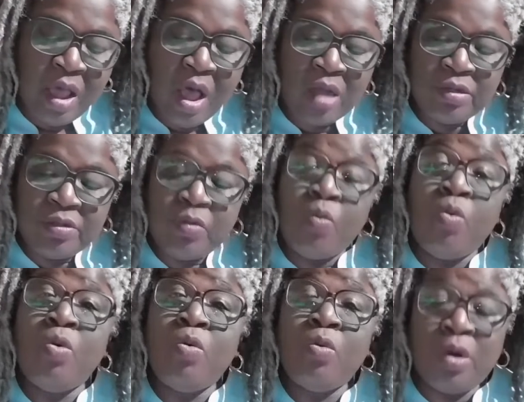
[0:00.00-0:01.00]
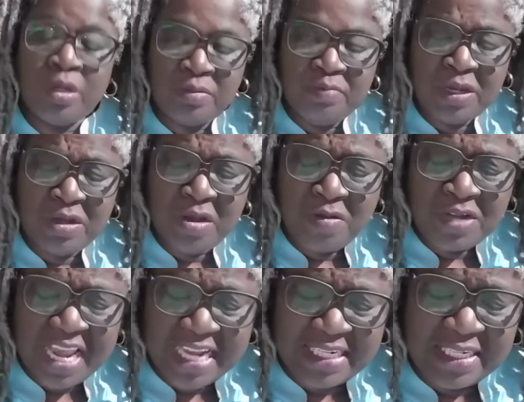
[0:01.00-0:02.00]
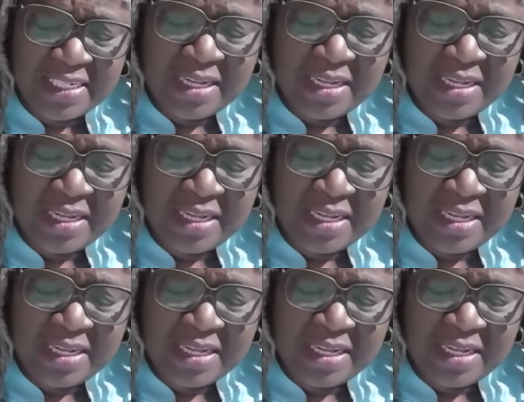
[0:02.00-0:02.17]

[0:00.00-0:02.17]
under the Woolworth mignonette.